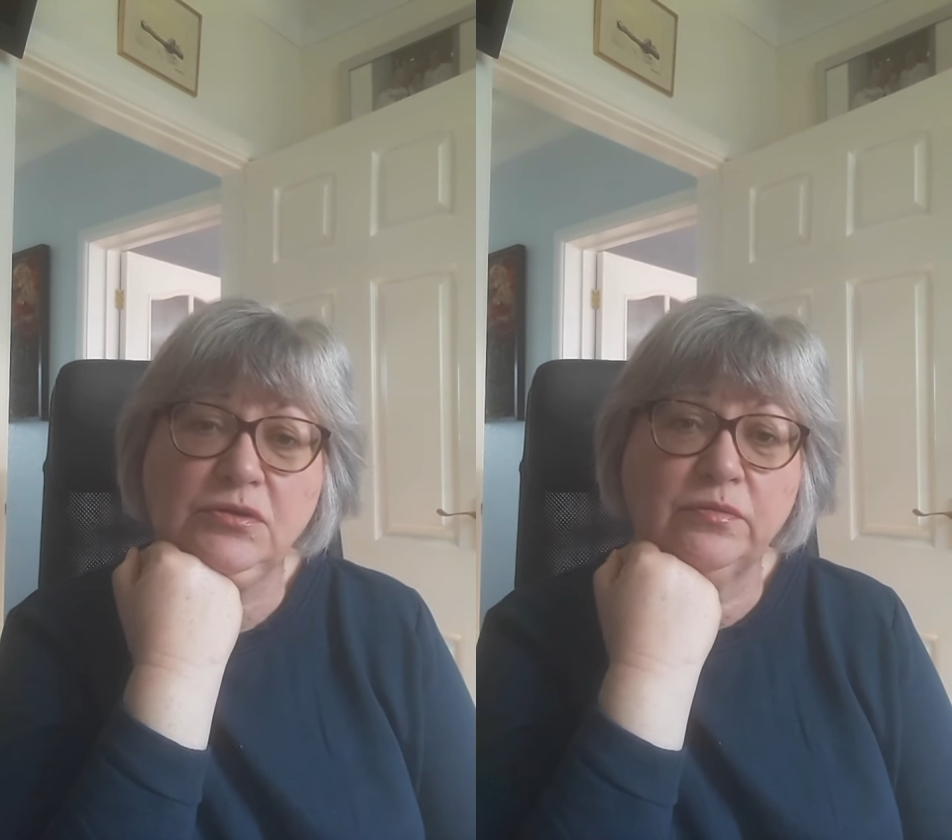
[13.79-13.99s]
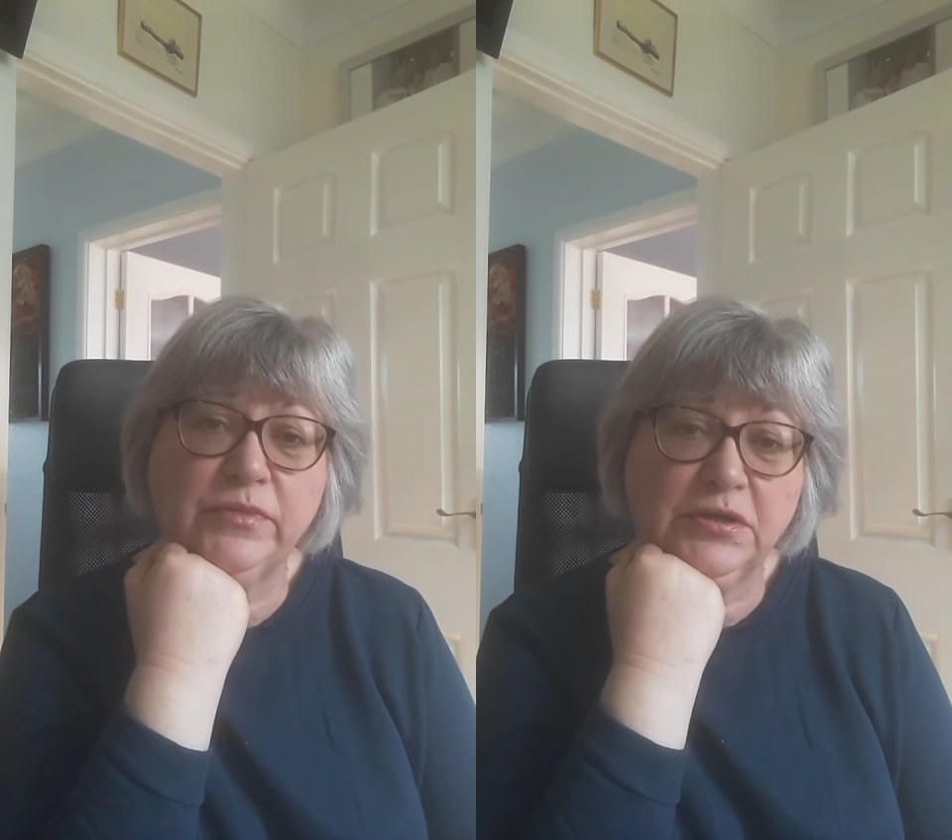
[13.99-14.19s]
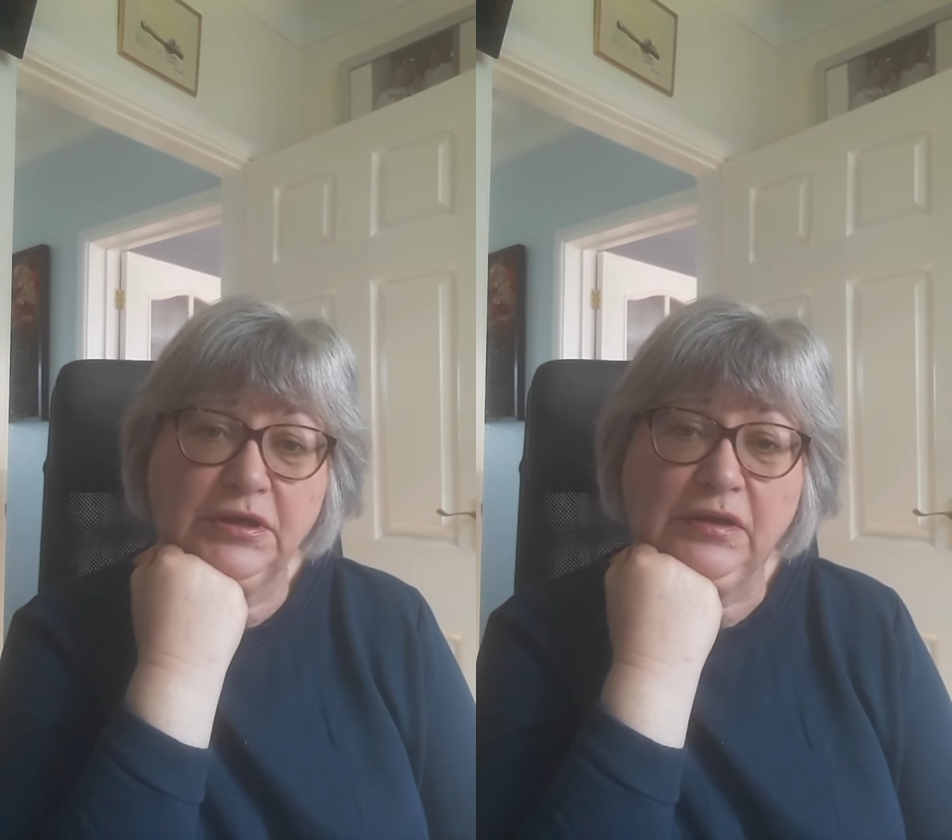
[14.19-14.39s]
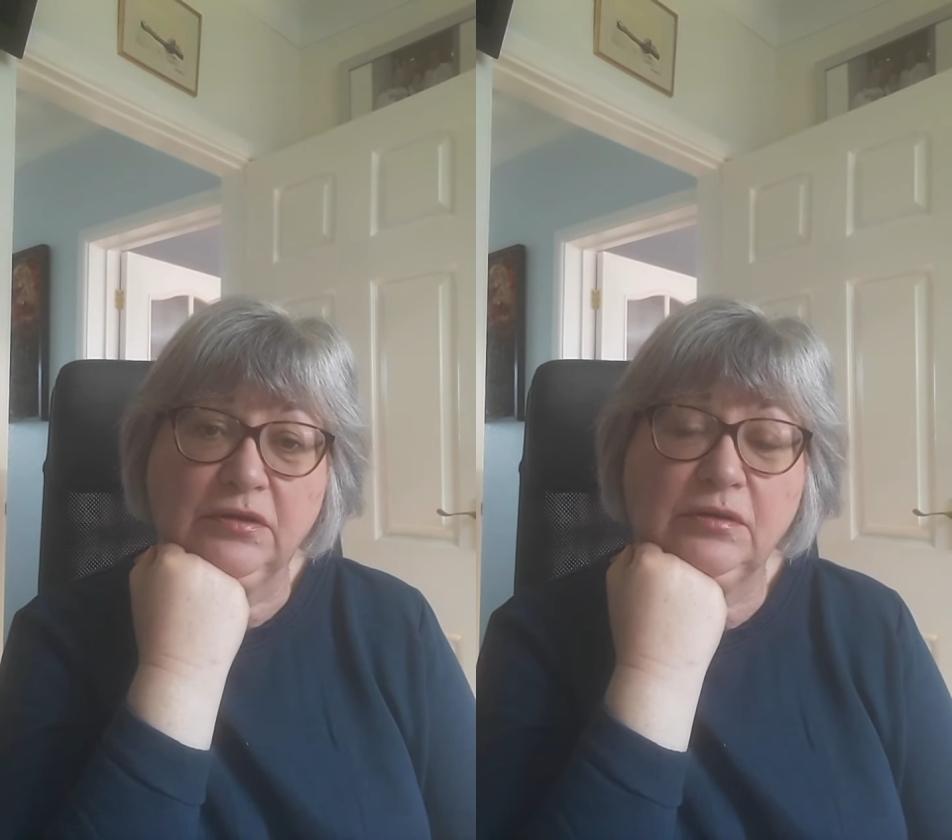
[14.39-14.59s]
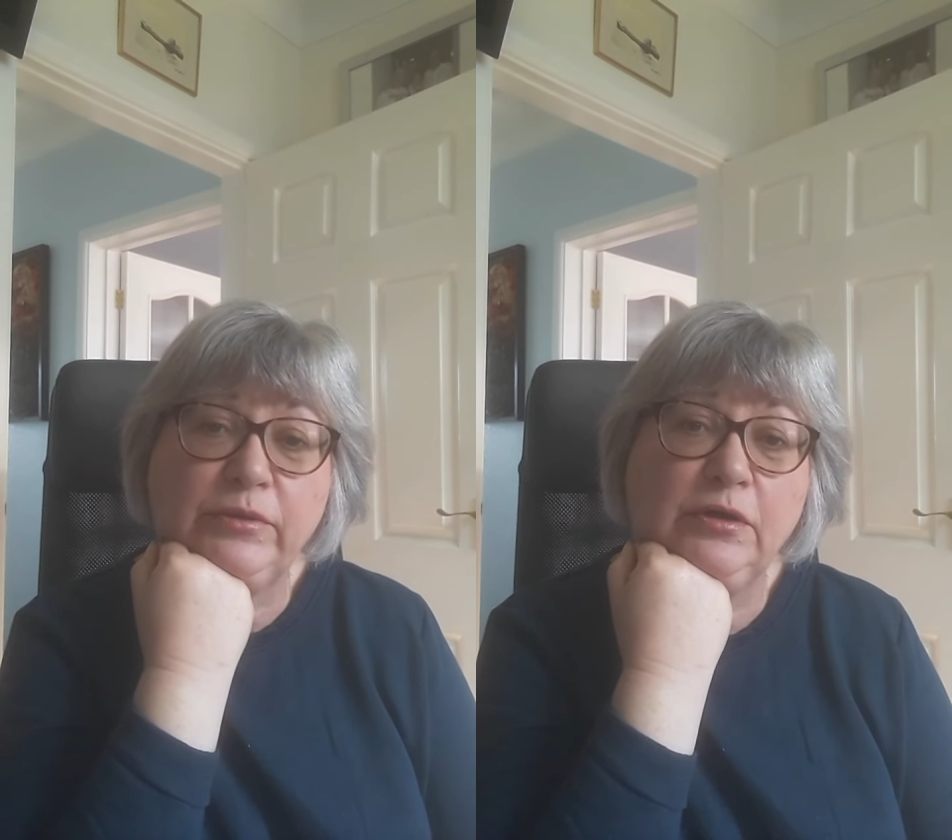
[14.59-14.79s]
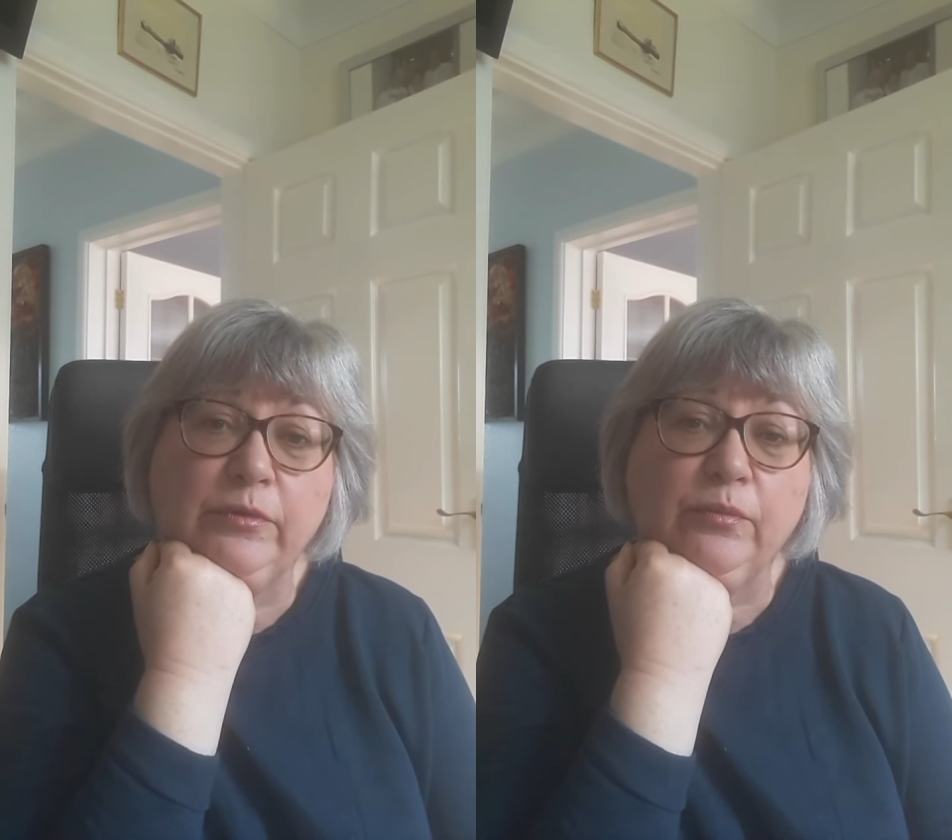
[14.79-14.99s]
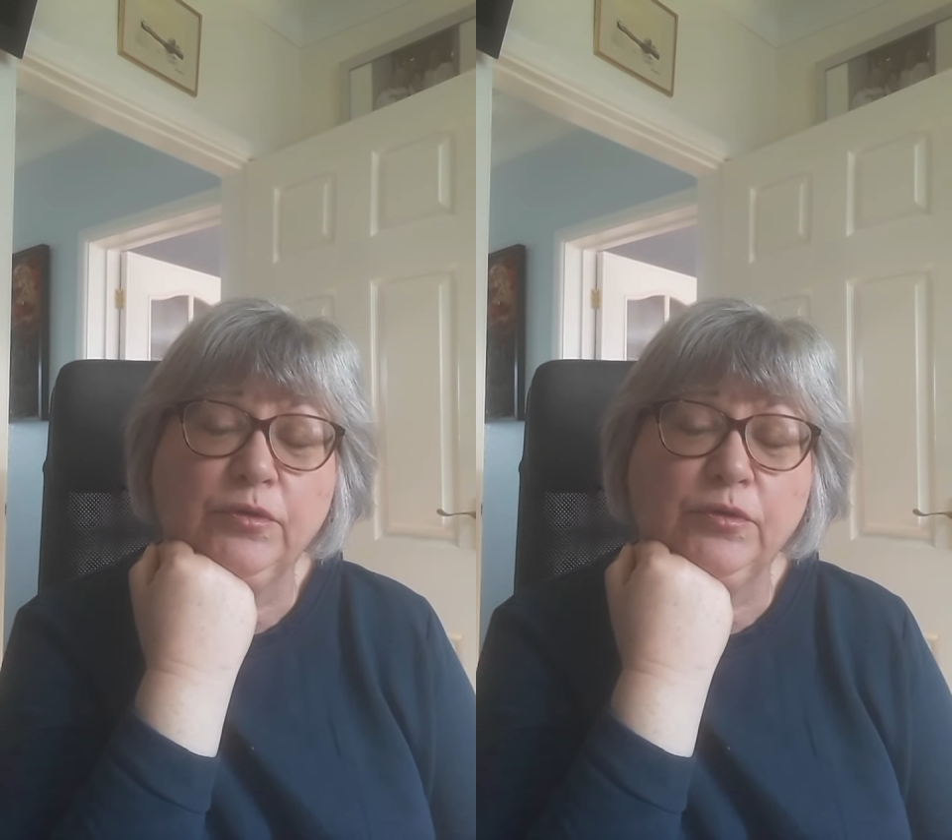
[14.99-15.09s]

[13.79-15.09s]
your mind at the moment?